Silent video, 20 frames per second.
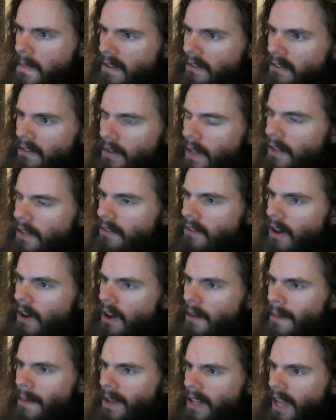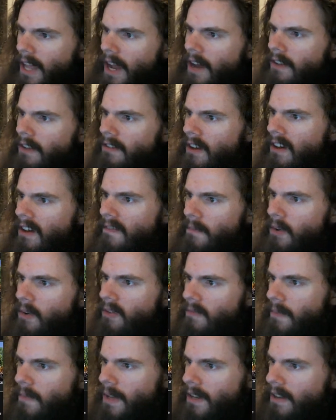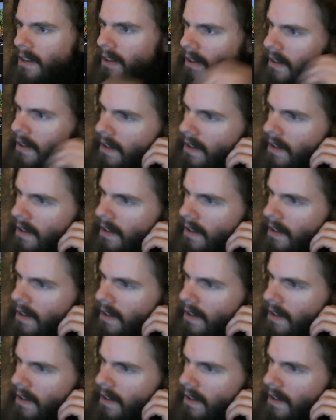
So let's talk about the Azov movement.